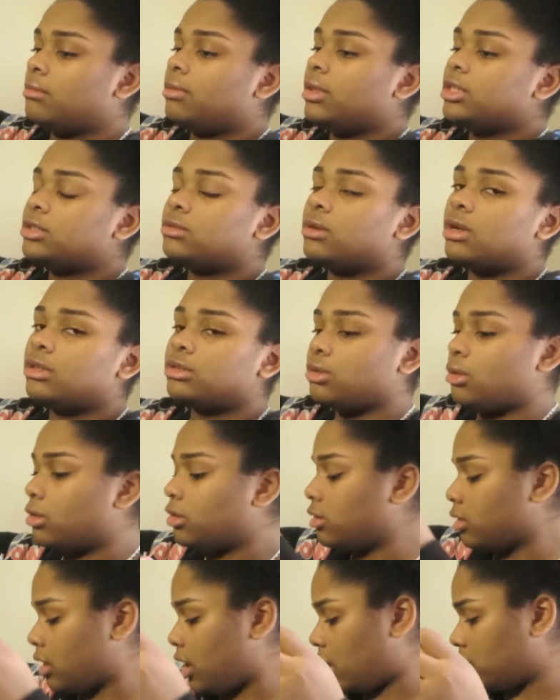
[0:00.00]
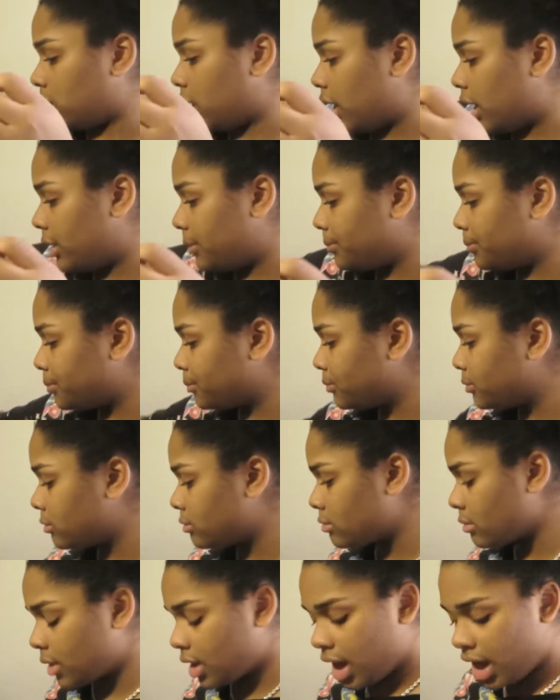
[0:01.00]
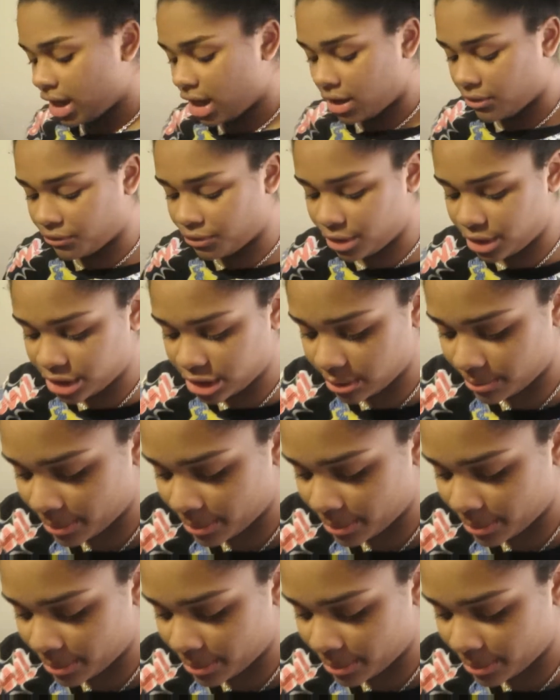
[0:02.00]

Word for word: And plus when I was ordering online, I got free